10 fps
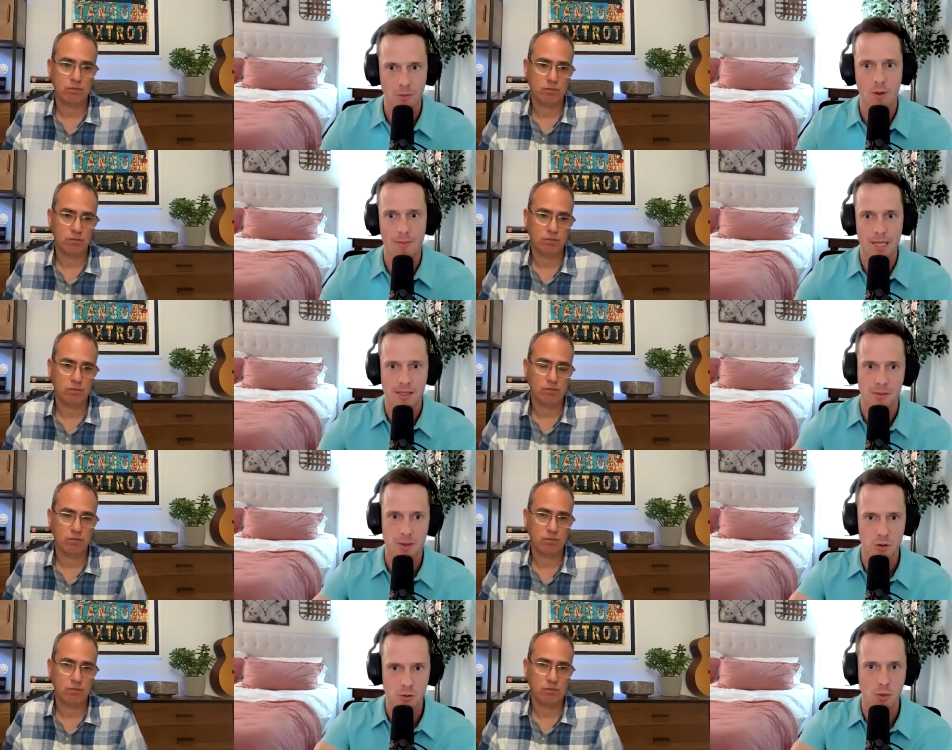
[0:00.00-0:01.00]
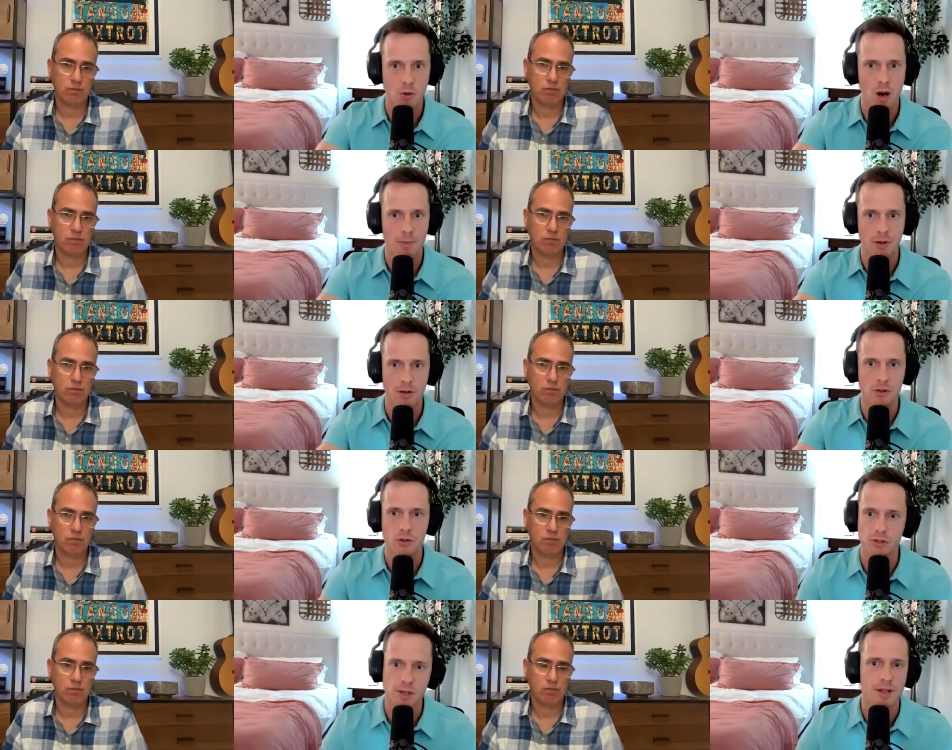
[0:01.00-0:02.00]
Speaker 1: and what makes some of those poor
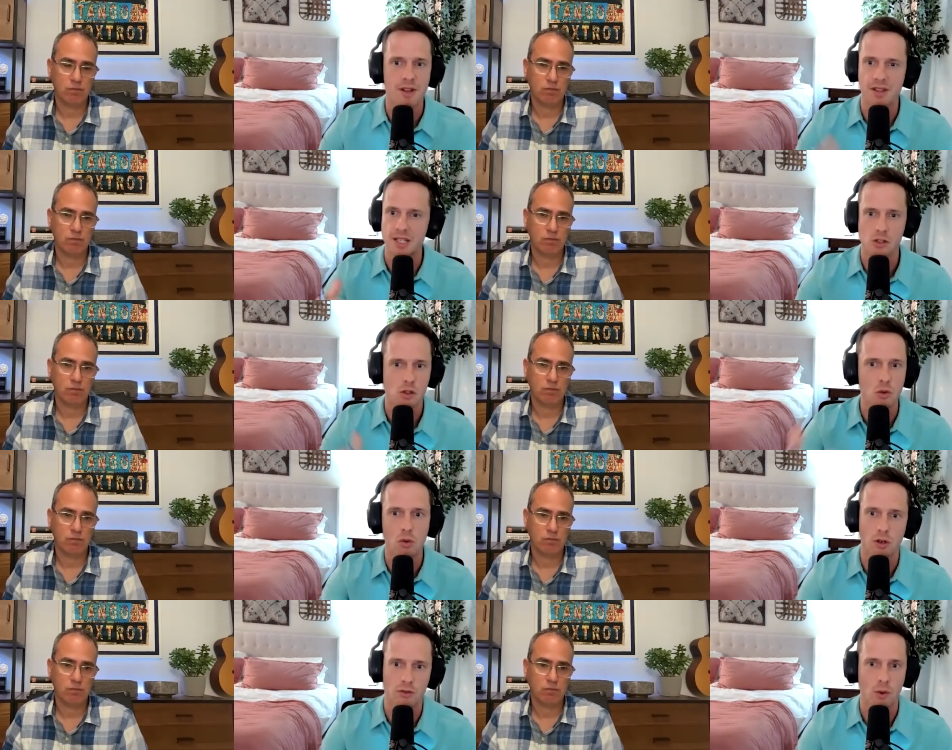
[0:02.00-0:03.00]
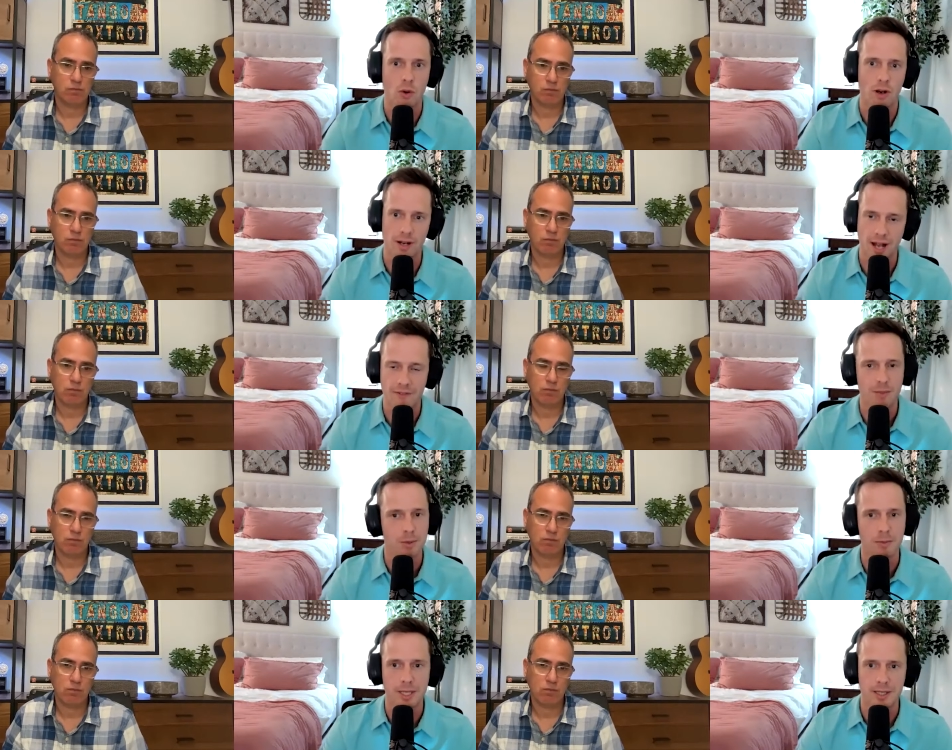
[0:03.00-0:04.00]
operators, or some of the things you look for and have
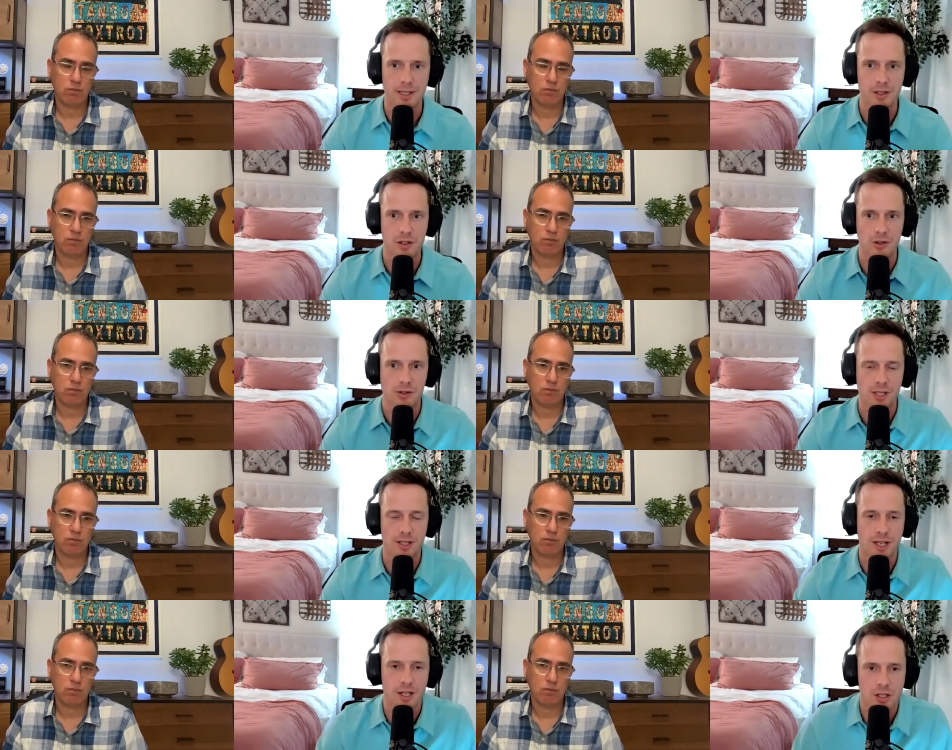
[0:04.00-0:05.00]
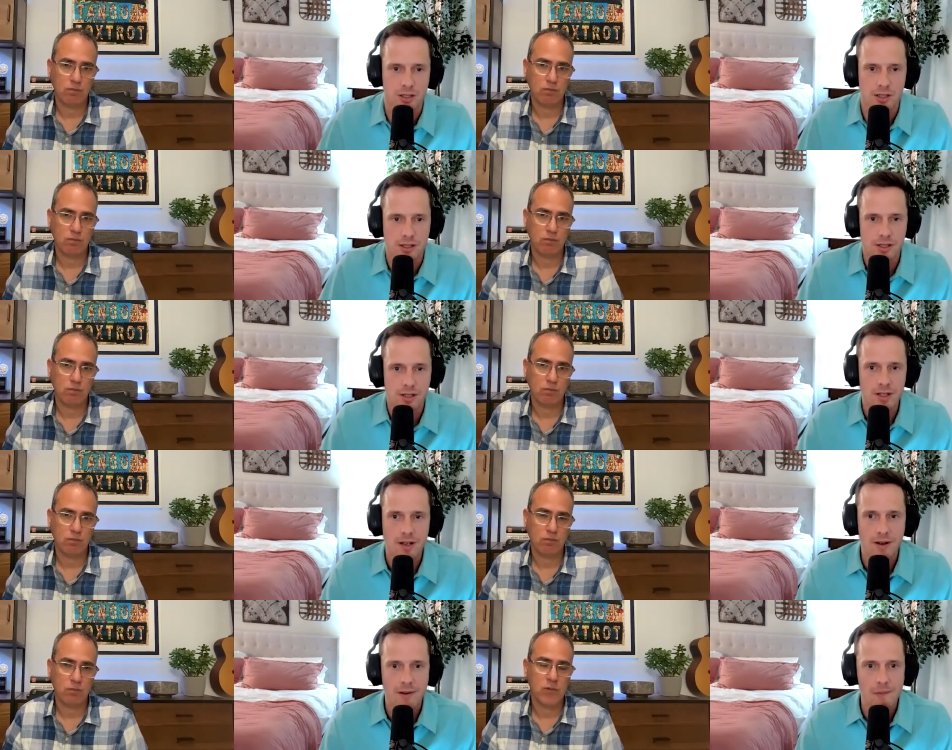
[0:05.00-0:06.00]
implemented into your syndications?
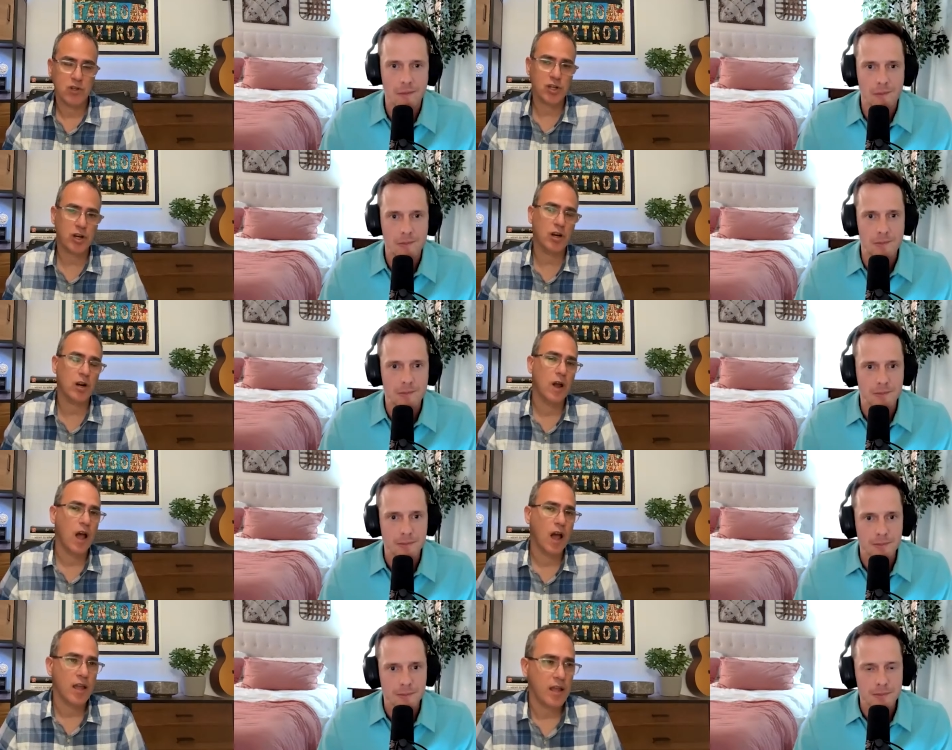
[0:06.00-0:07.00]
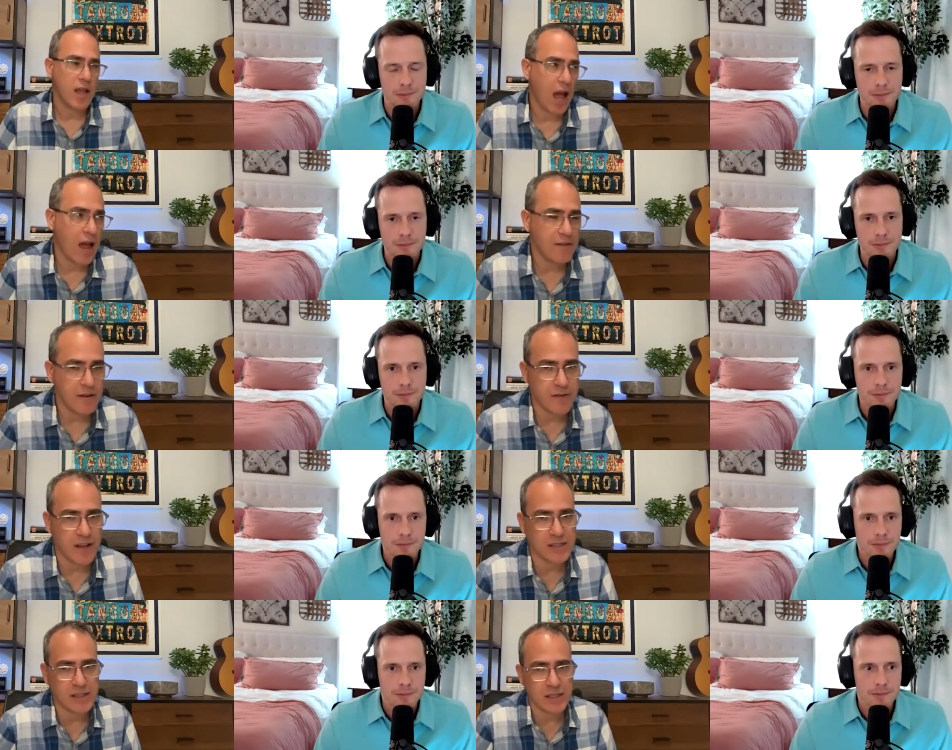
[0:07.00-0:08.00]
Speaker 2: Sure. Yeah. I've
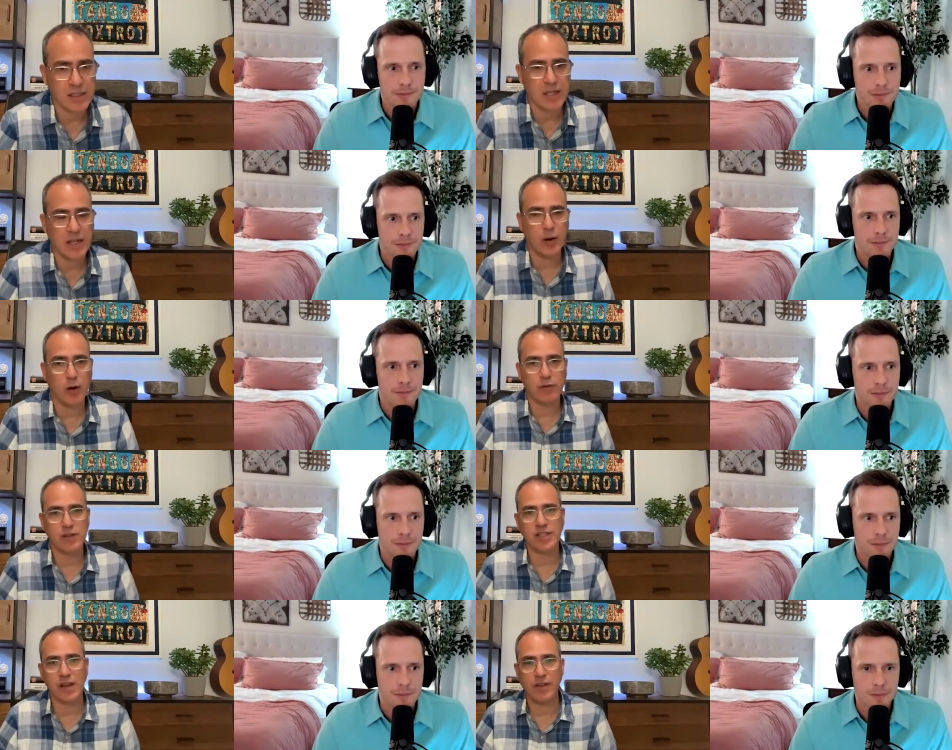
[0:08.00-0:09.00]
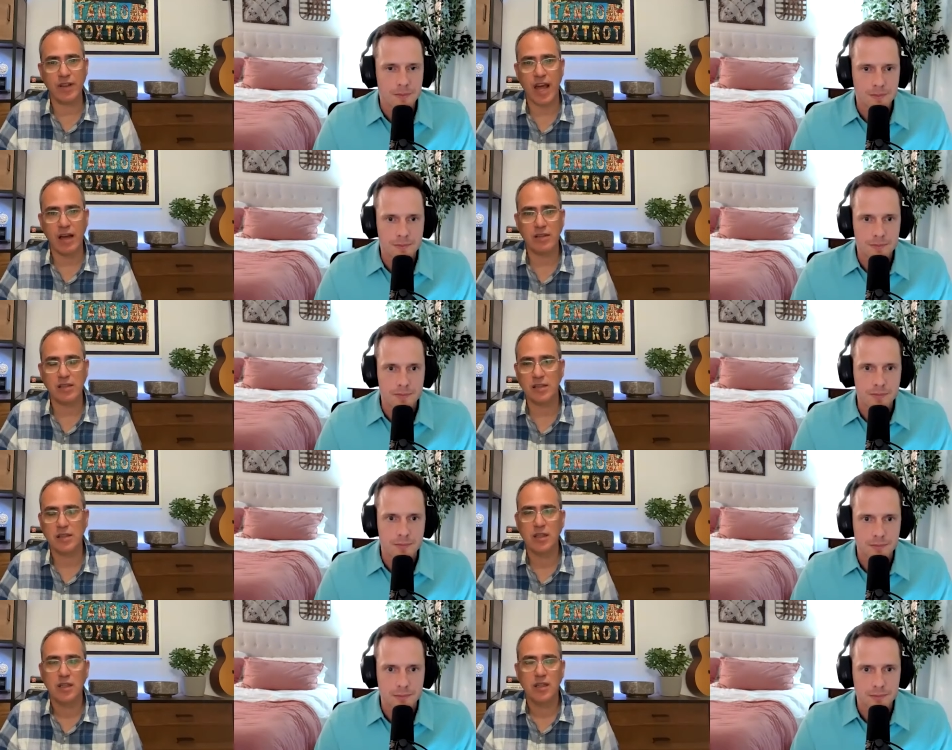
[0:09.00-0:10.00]
invested in over
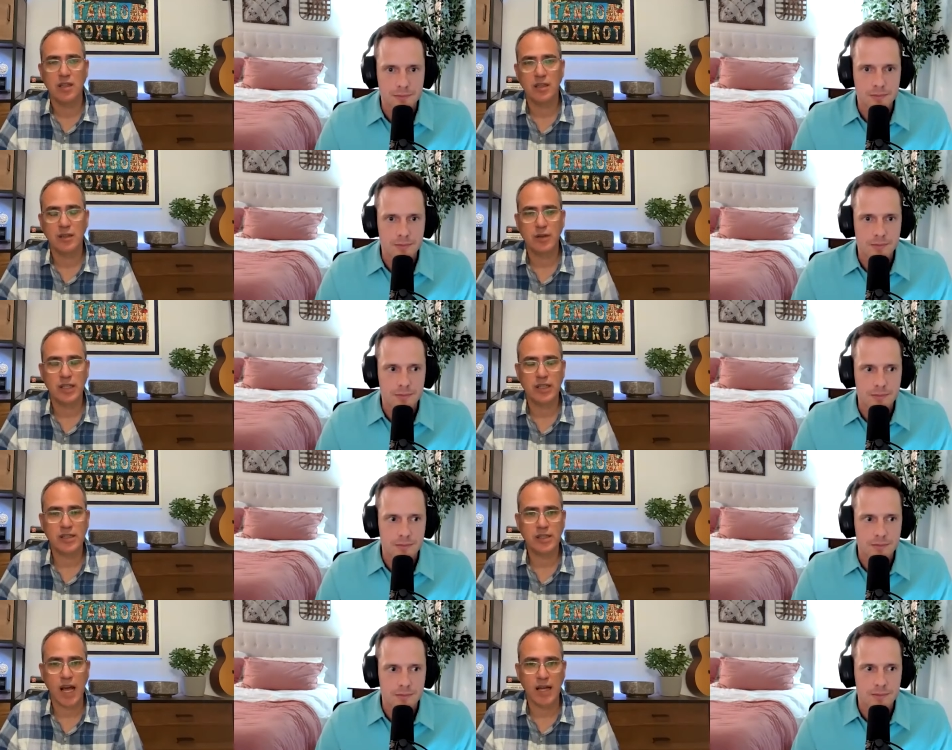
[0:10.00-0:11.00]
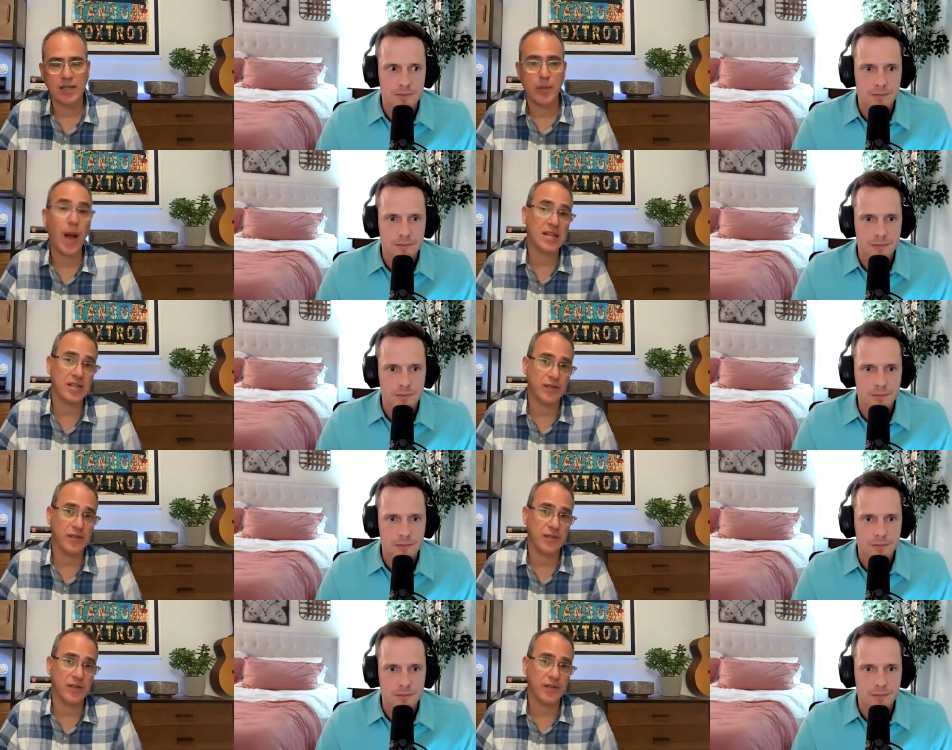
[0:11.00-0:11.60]
7,000 units as a passive